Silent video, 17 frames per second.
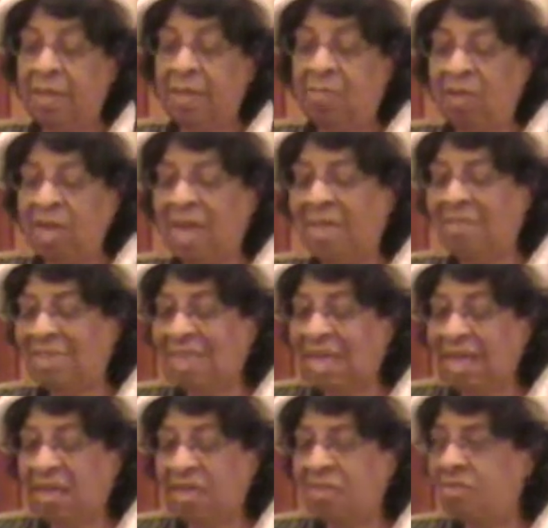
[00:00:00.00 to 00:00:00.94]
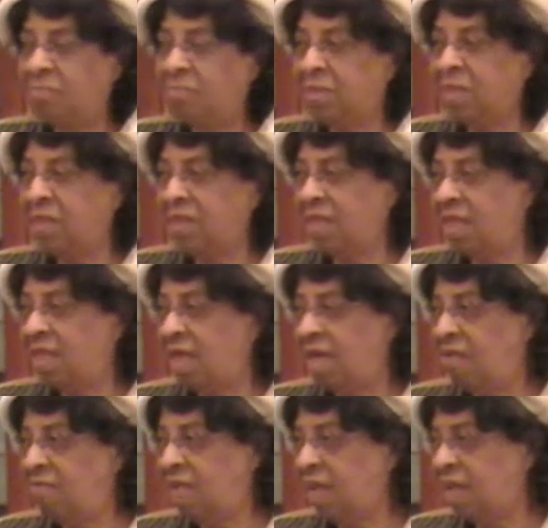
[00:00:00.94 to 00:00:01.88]
they had deacons, but they didn't
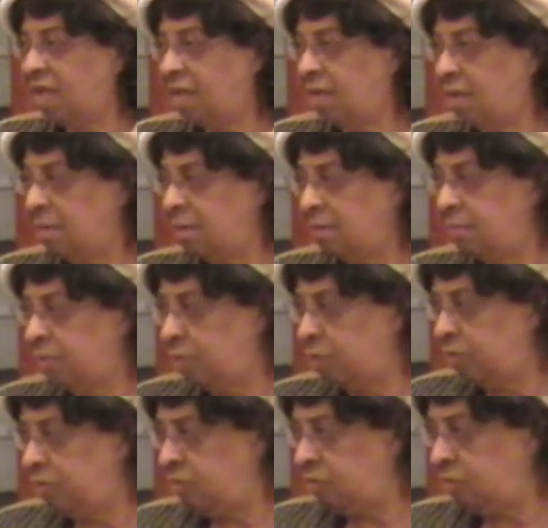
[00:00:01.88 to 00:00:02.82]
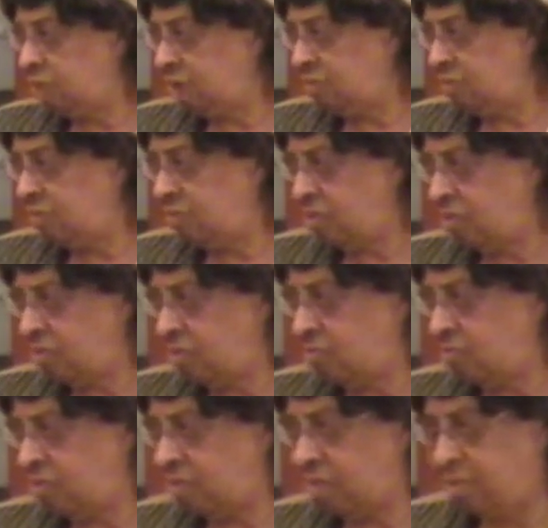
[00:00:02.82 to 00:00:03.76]
have like a board of directors or a
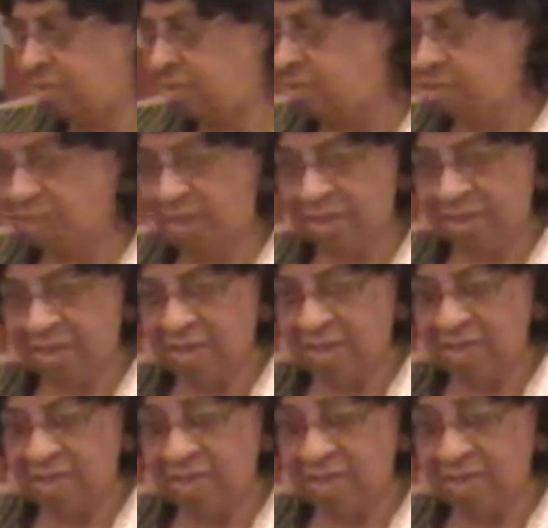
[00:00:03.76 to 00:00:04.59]
trustee board and that kind of